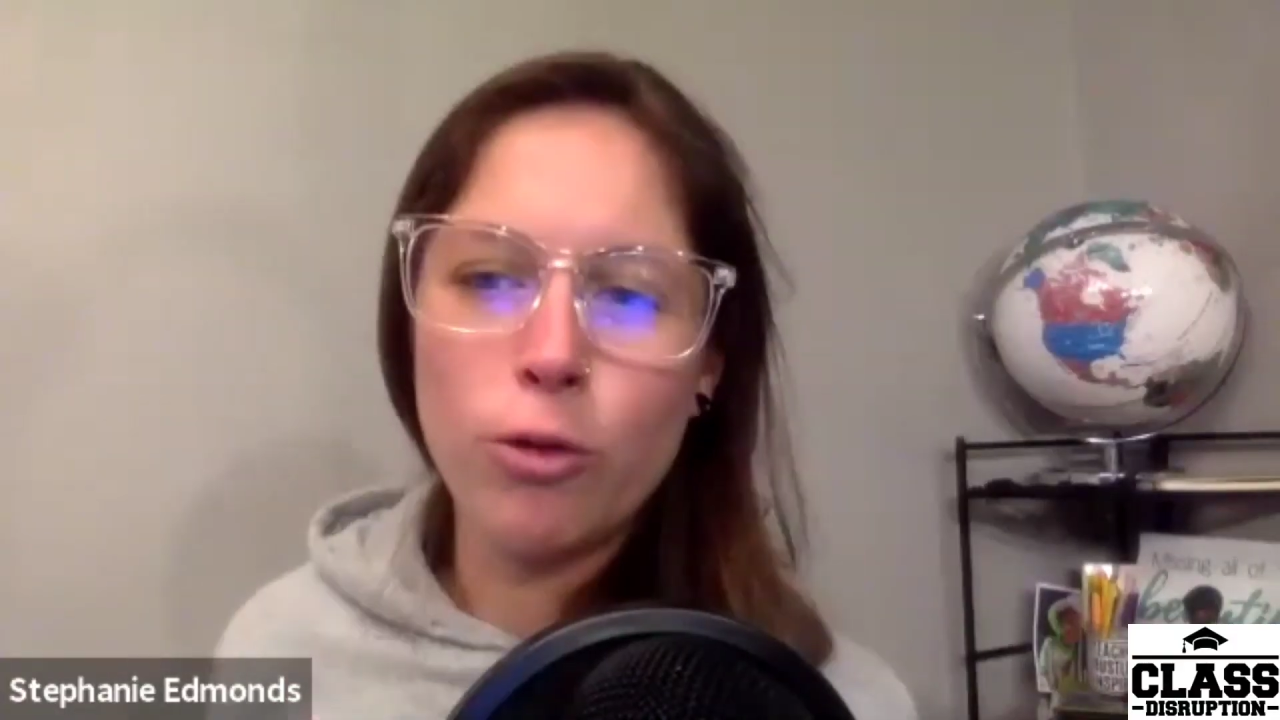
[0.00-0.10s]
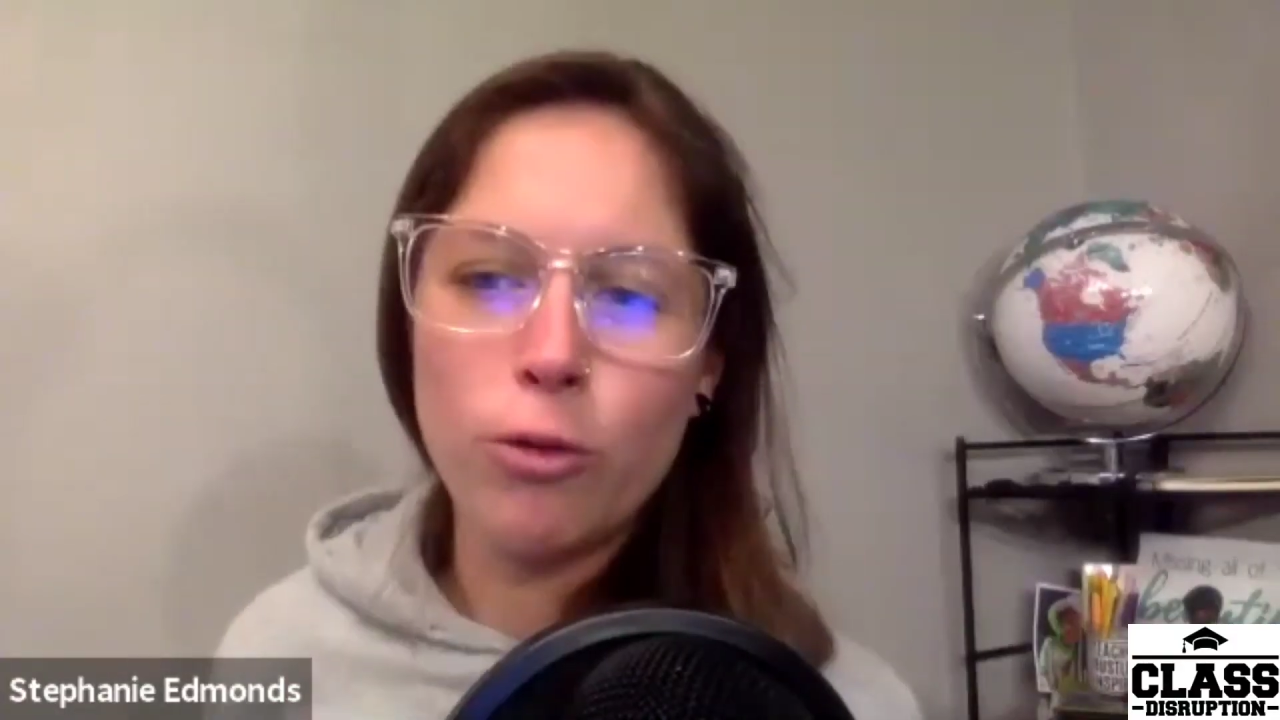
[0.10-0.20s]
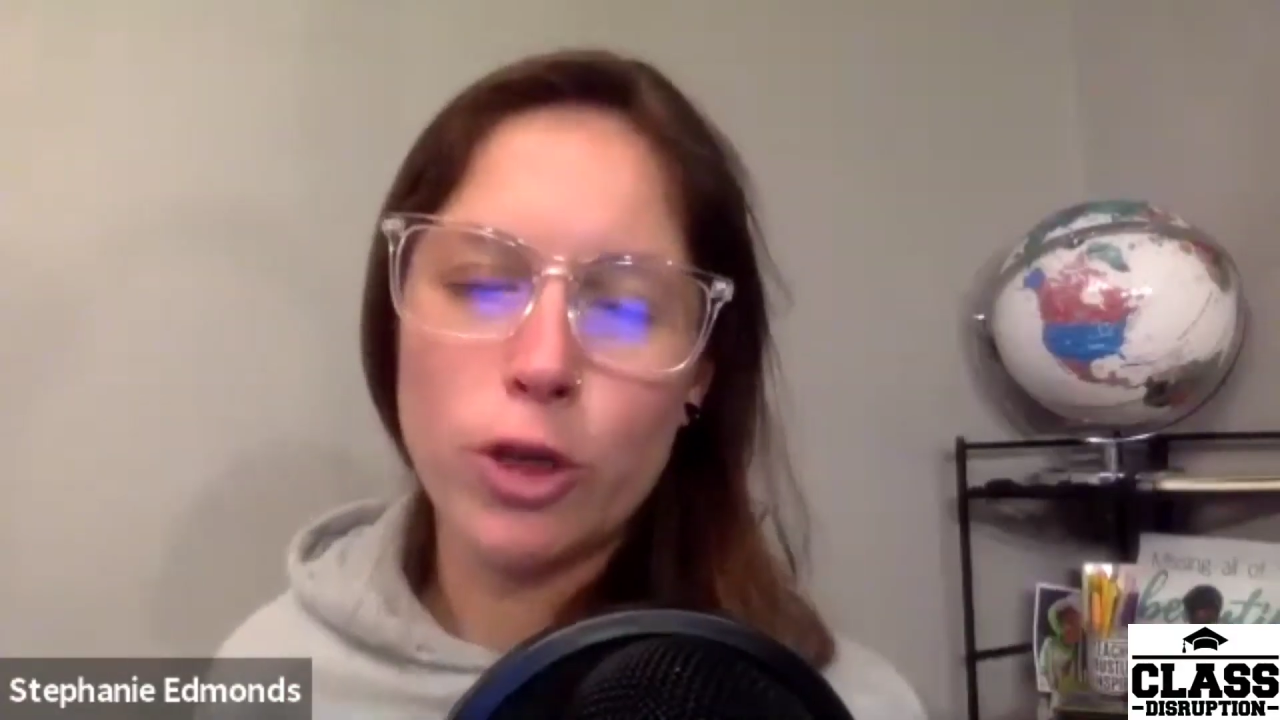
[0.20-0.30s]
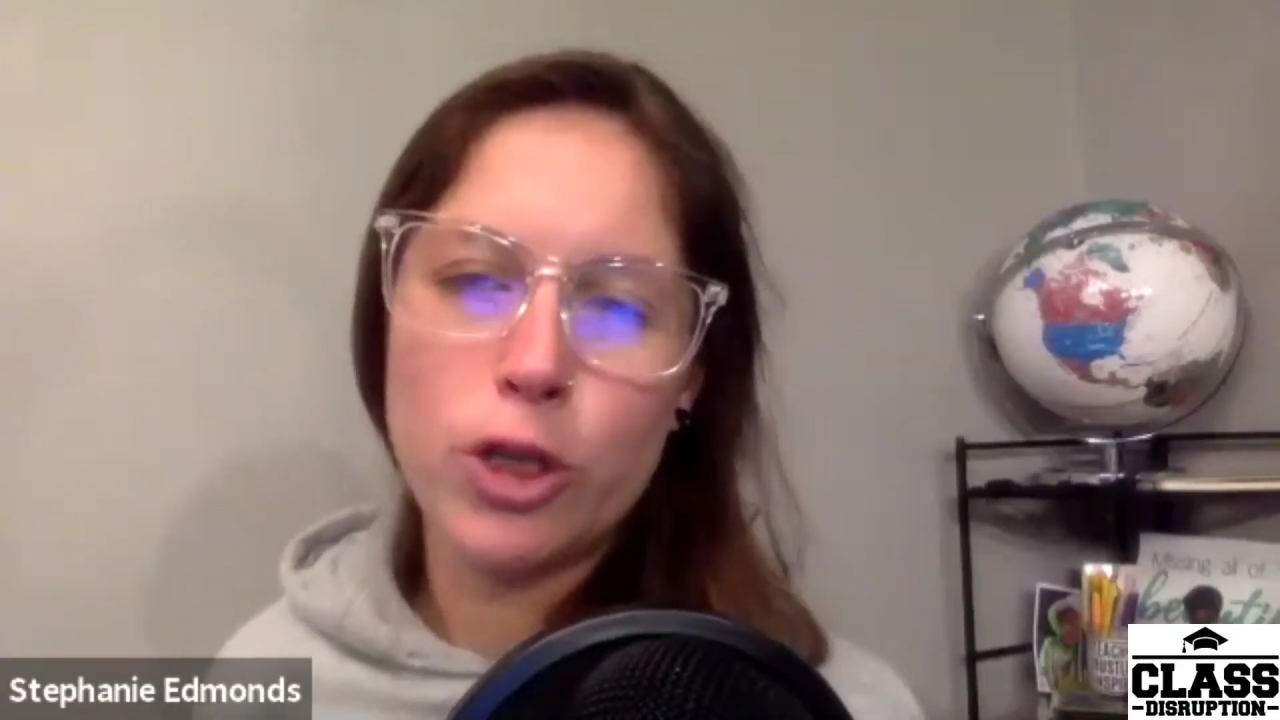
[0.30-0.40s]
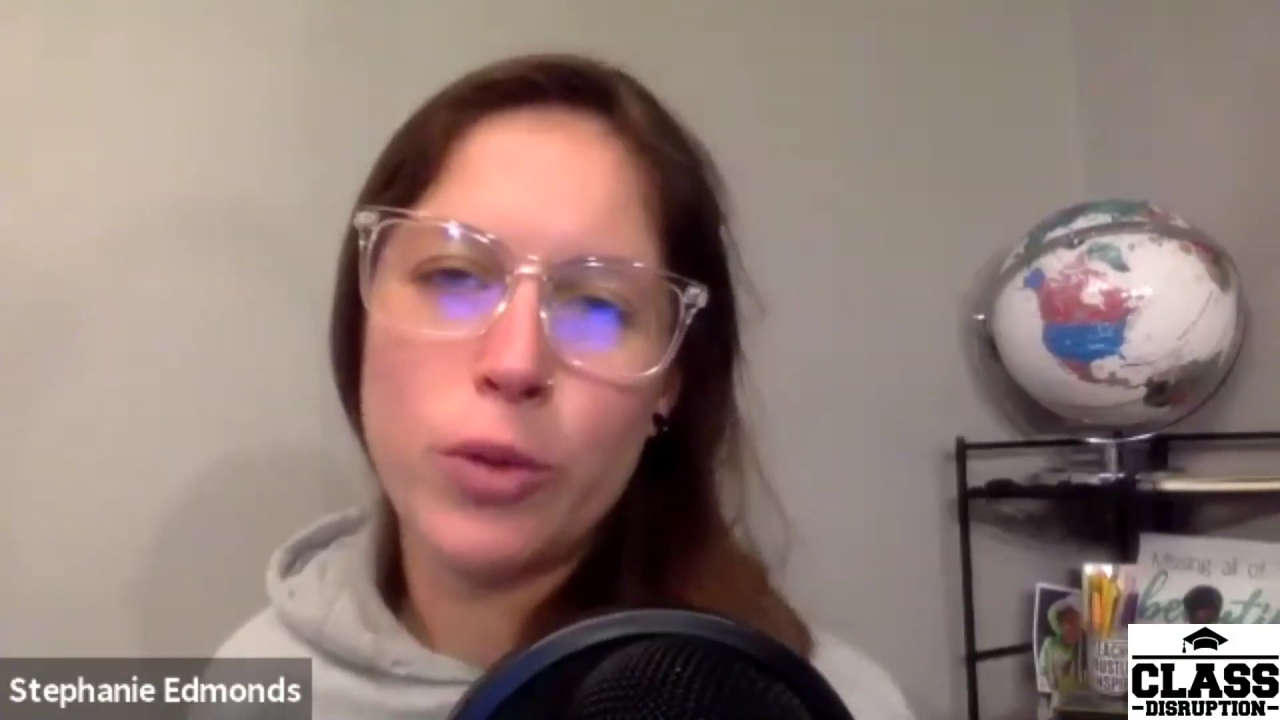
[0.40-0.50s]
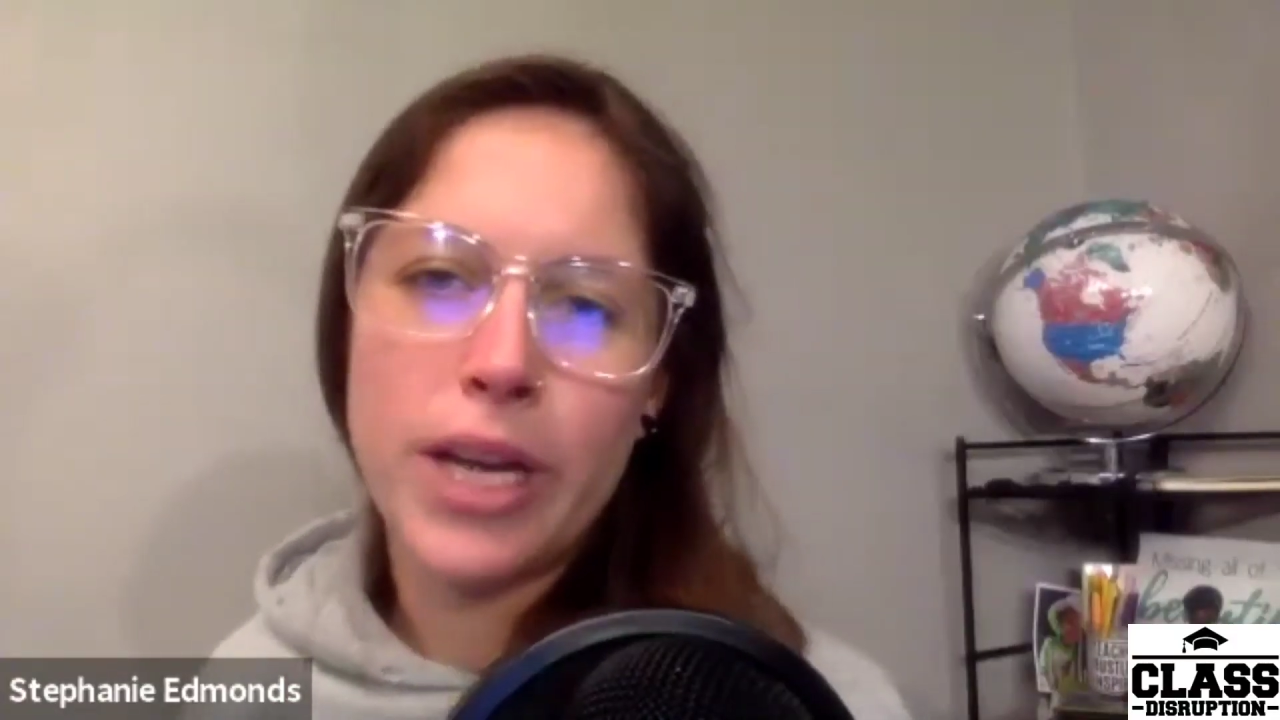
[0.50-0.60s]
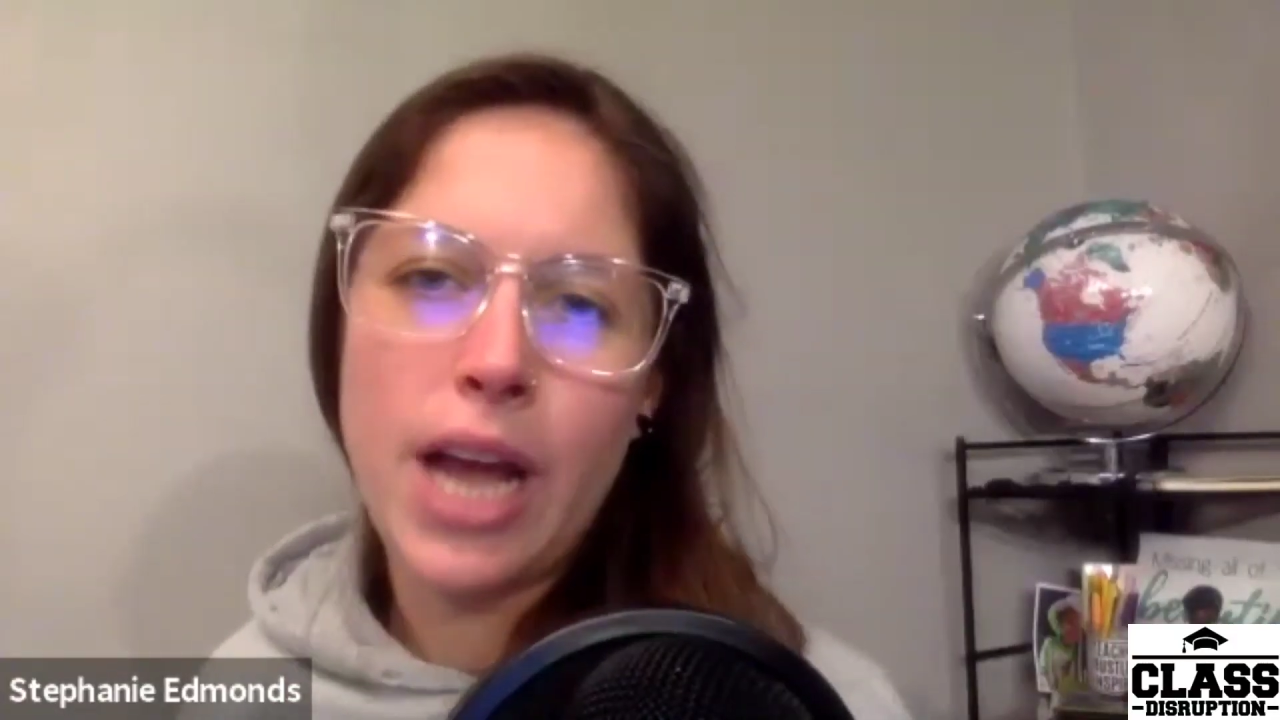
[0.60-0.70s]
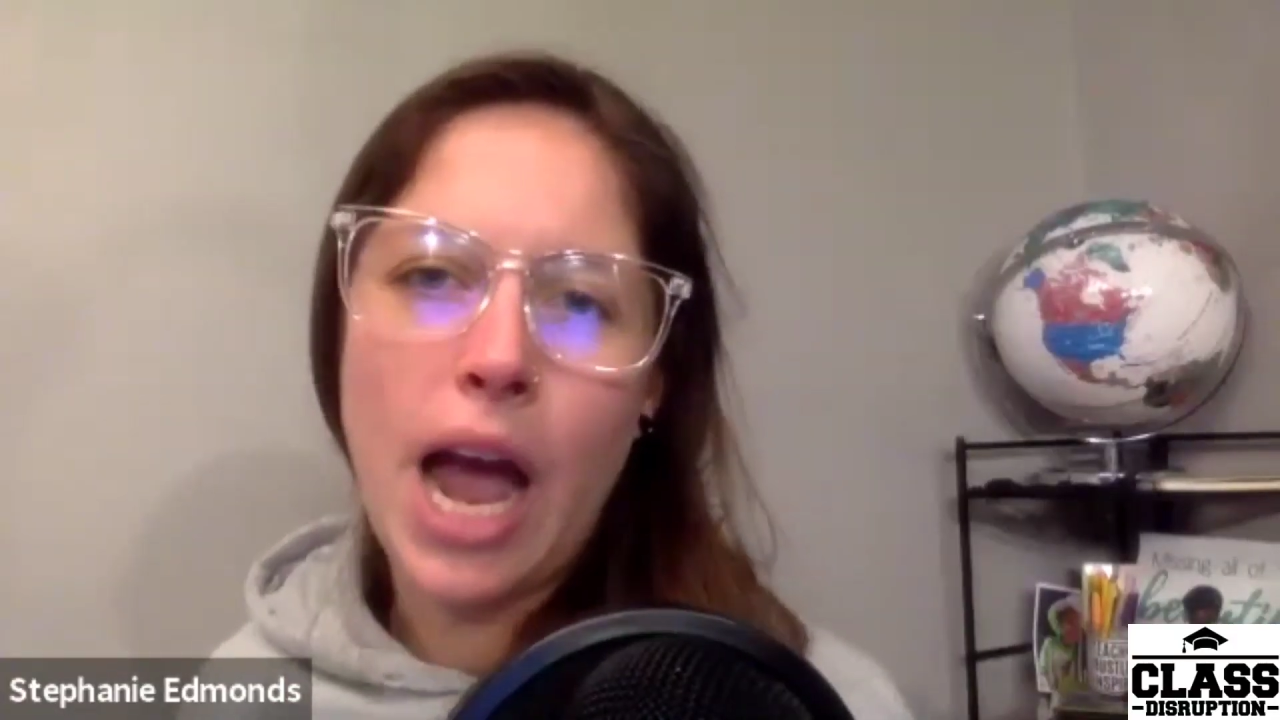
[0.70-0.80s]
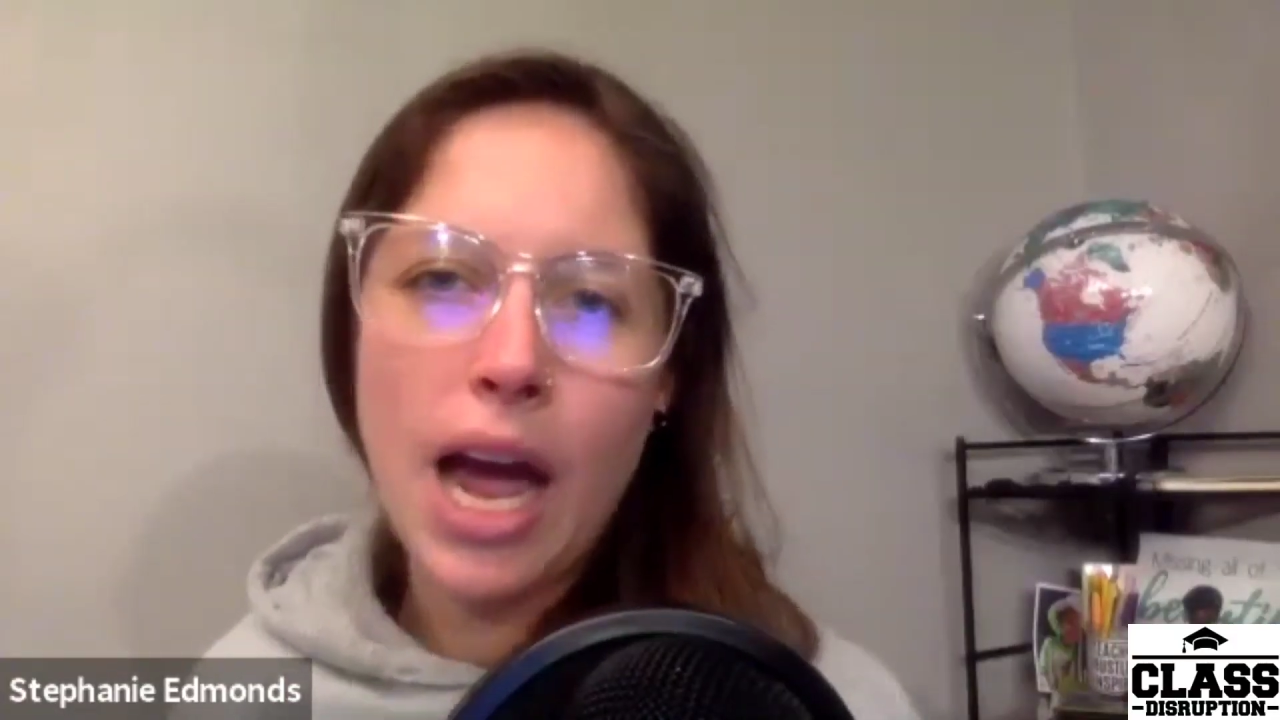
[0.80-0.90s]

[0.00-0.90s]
for doing,